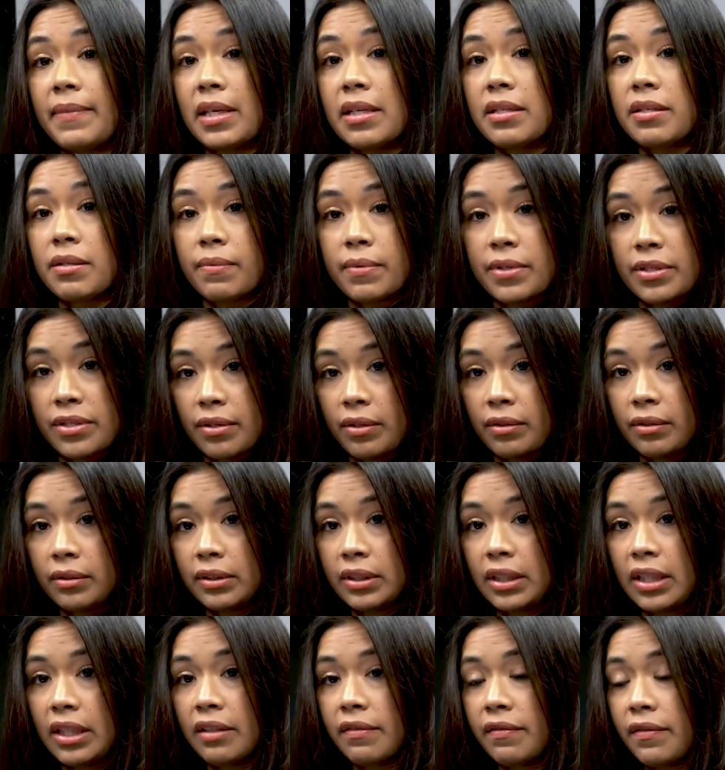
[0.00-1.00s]
as a
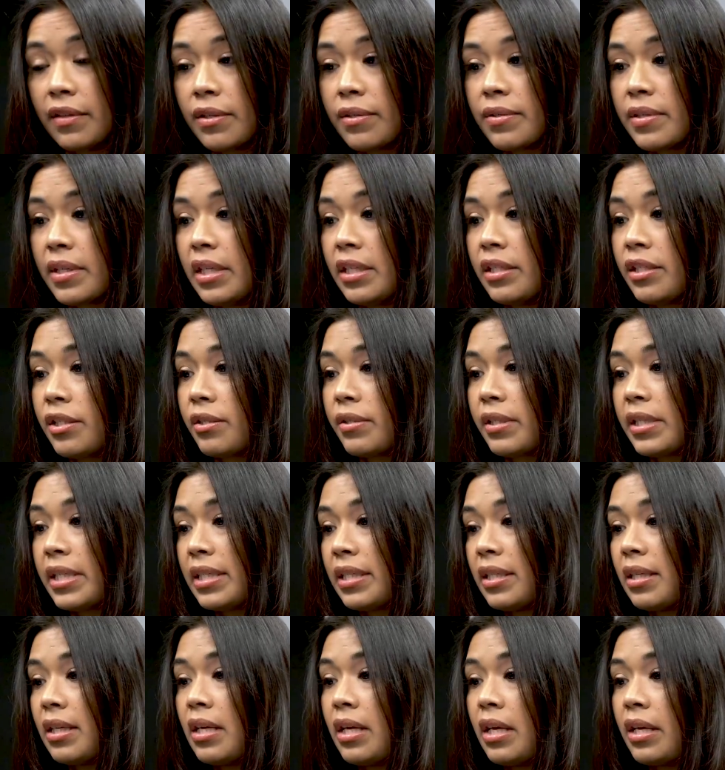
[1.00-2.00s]
result of those
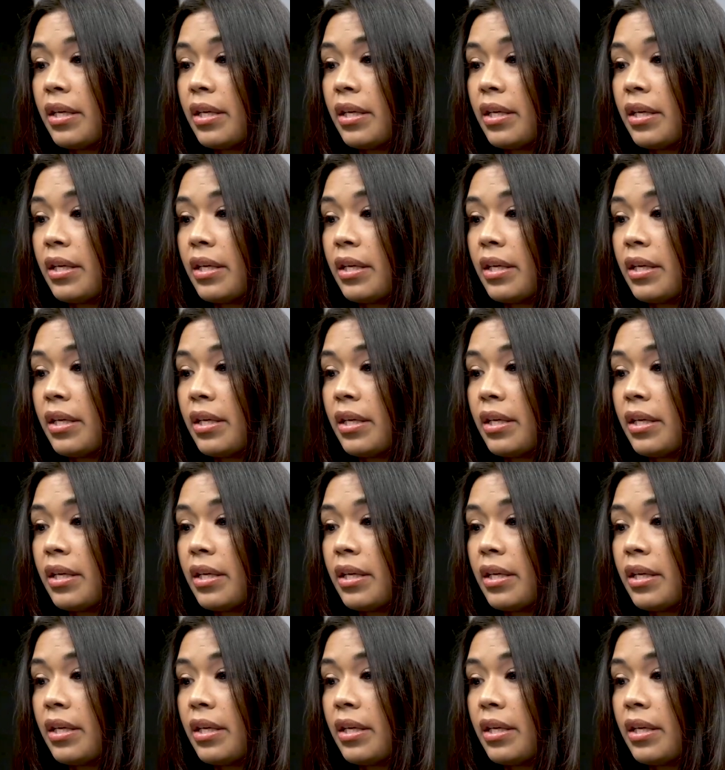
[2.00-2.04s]
injuries,